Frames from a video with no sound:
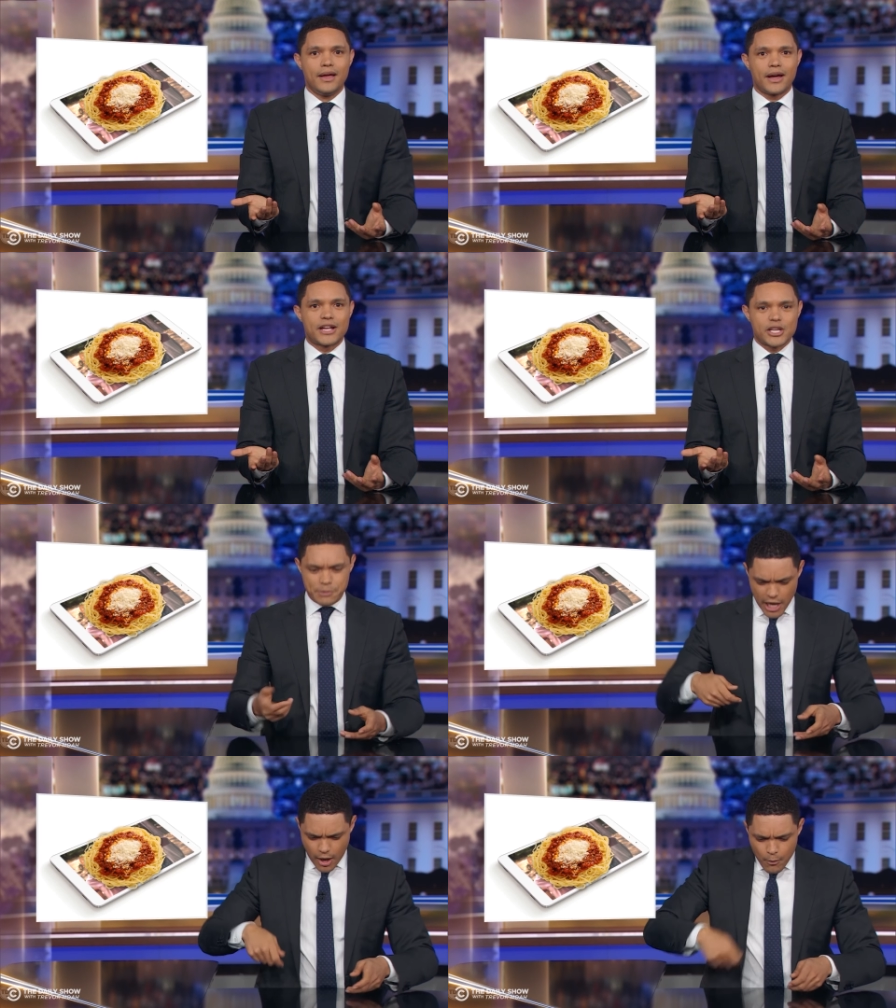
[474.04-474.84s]
You can just
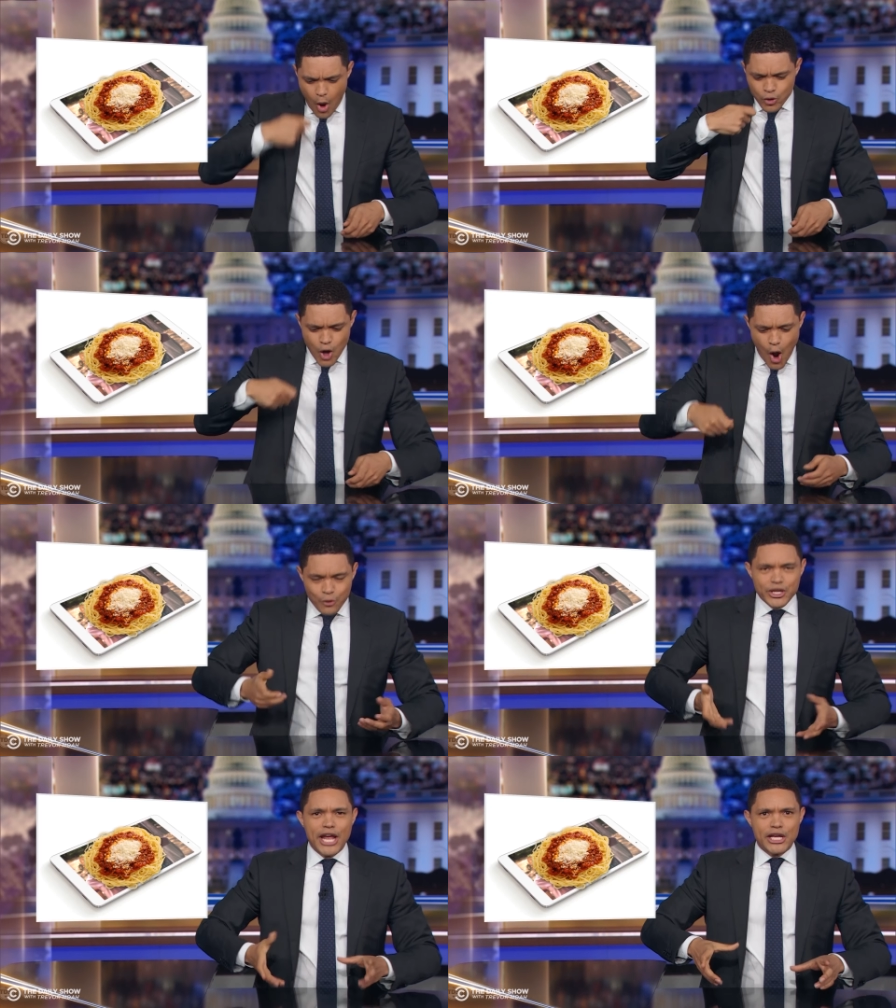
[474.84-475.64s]
be like, oh
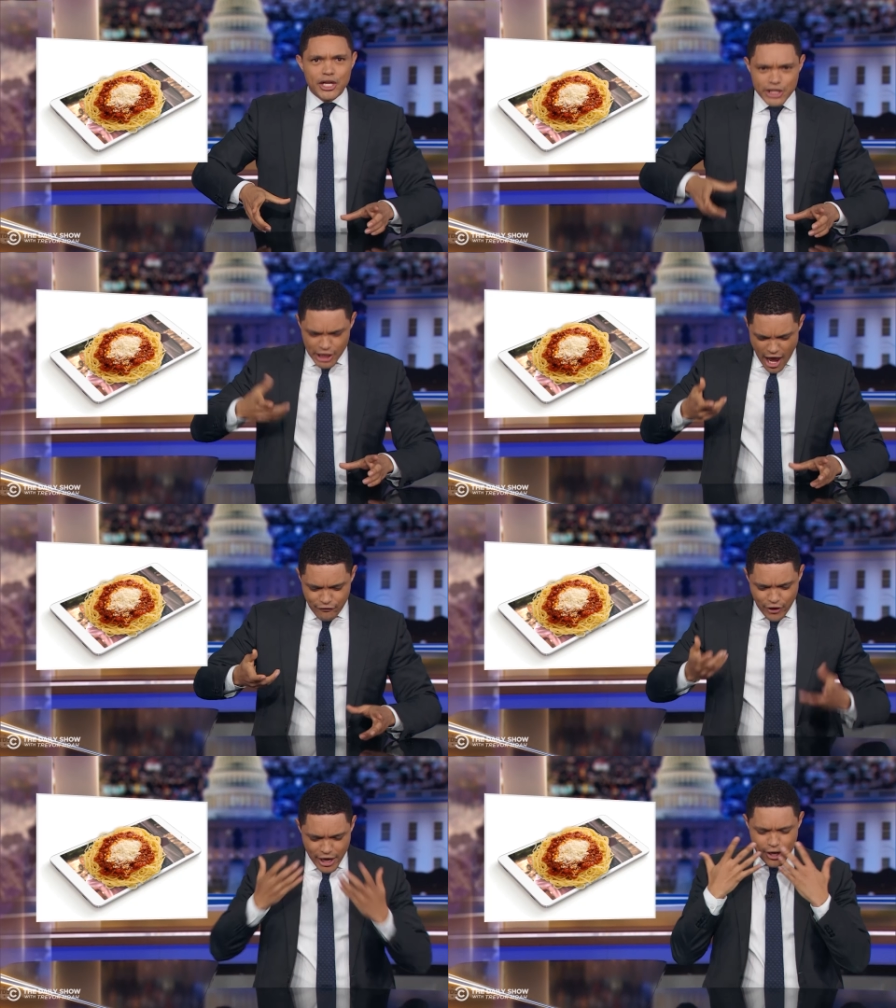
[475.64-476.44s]
no, they killed
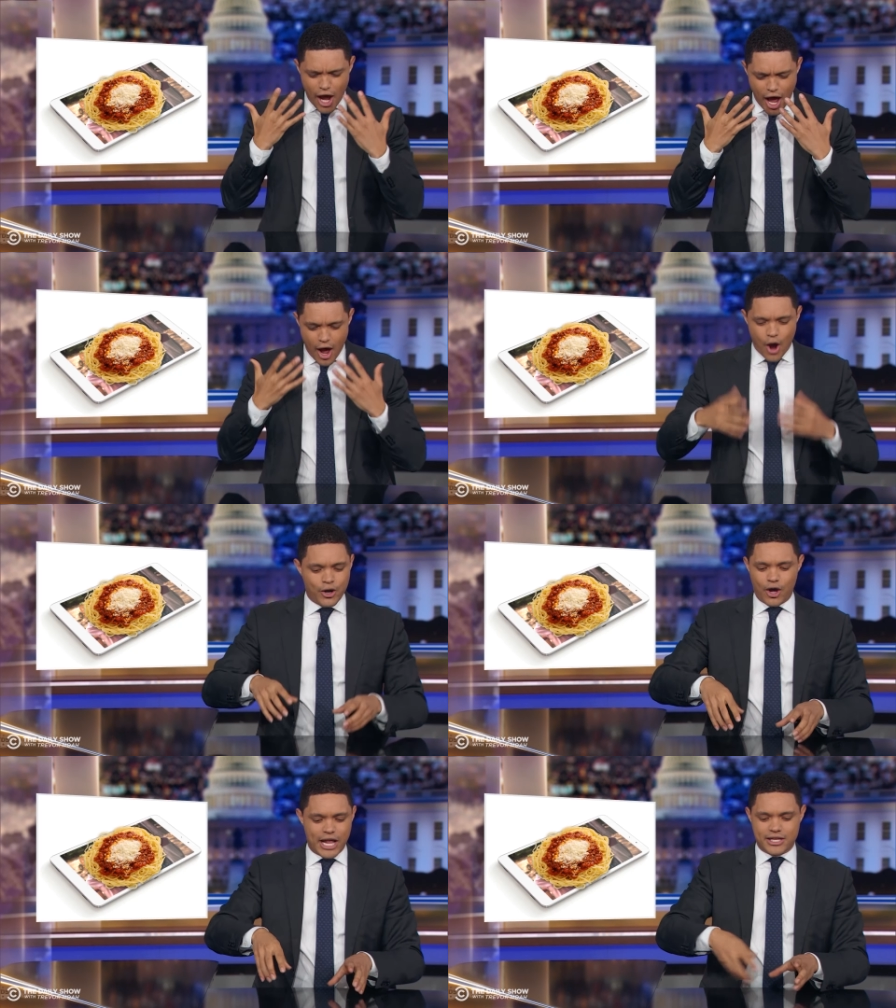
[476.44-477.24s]
11. Oh, oh
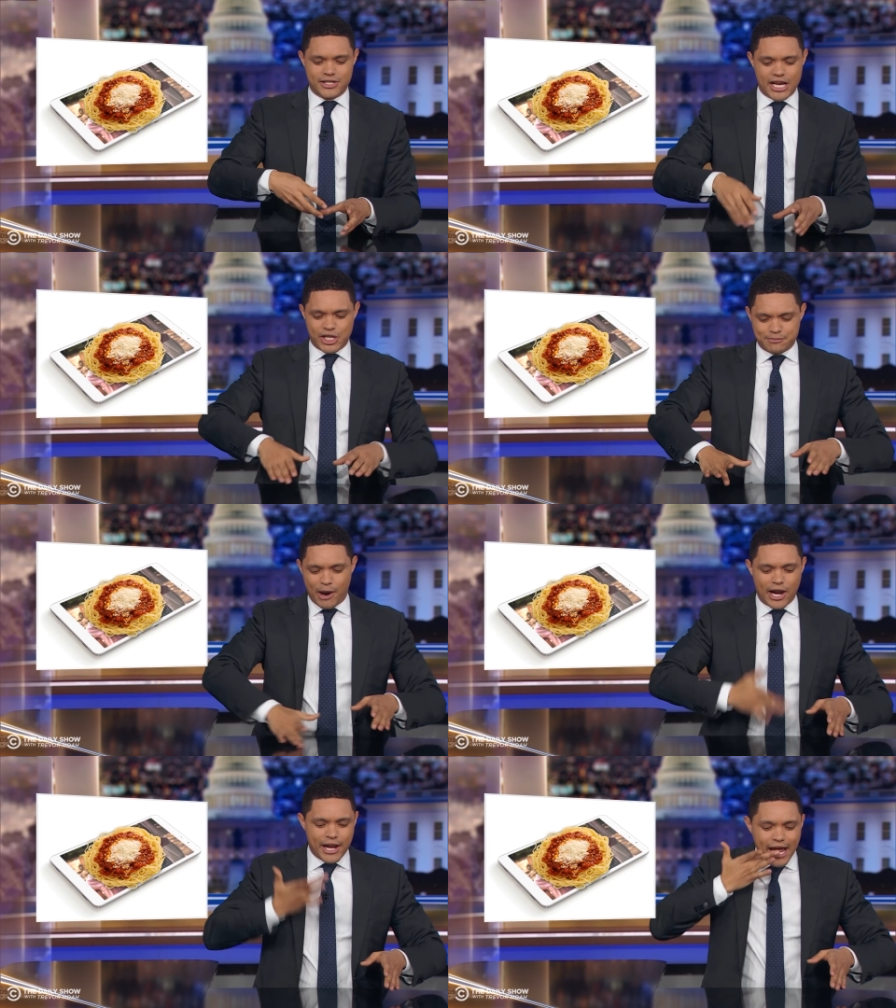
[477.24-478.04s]
no, that's, that's just
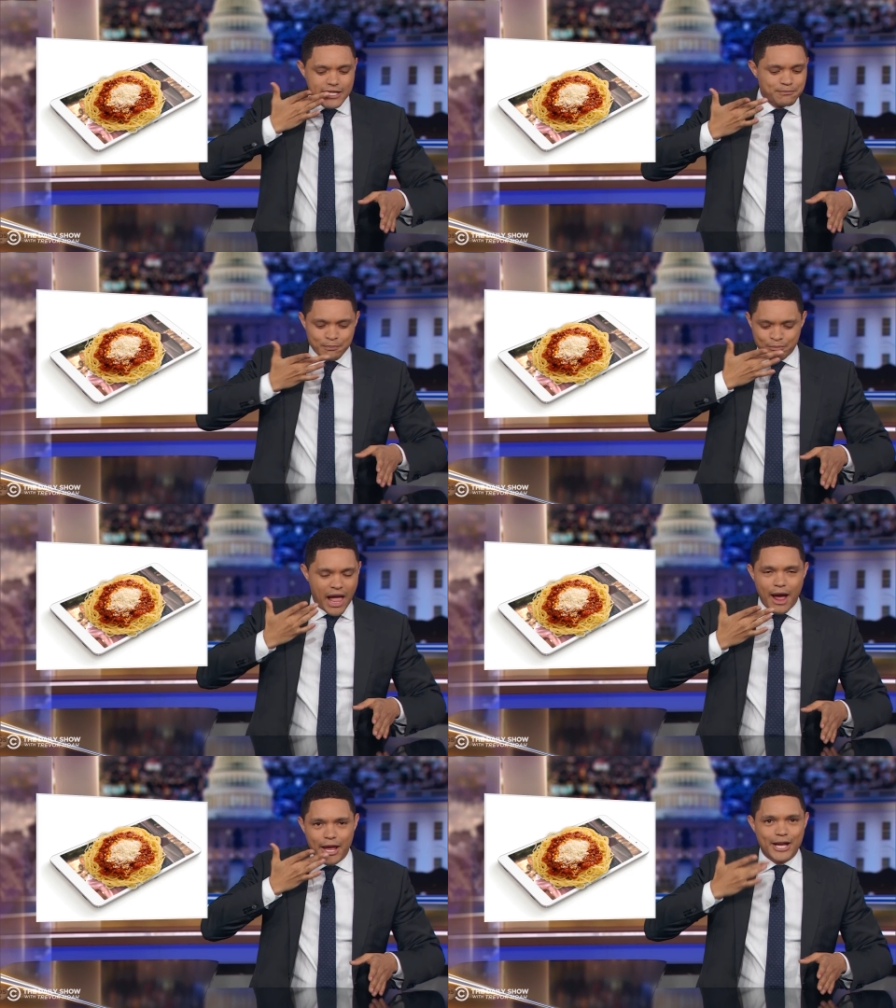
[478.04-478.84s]
bolognese. Mm,
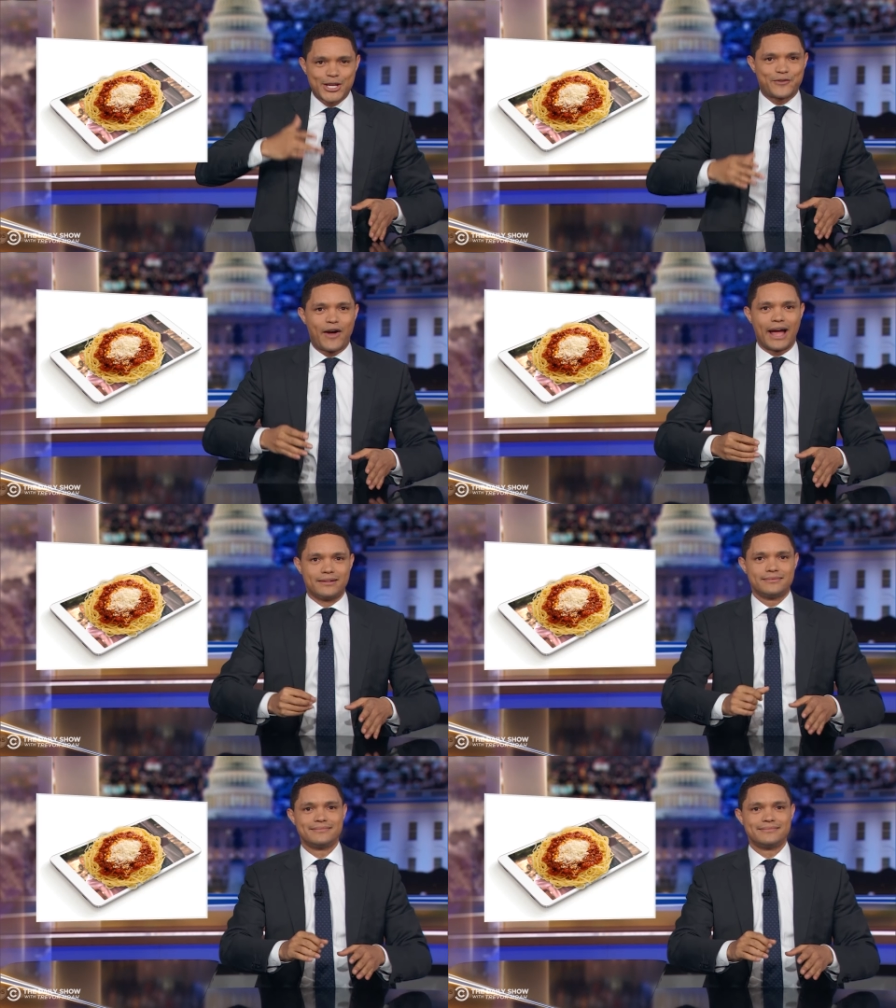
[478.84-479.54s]
ah, yeah, she's fired.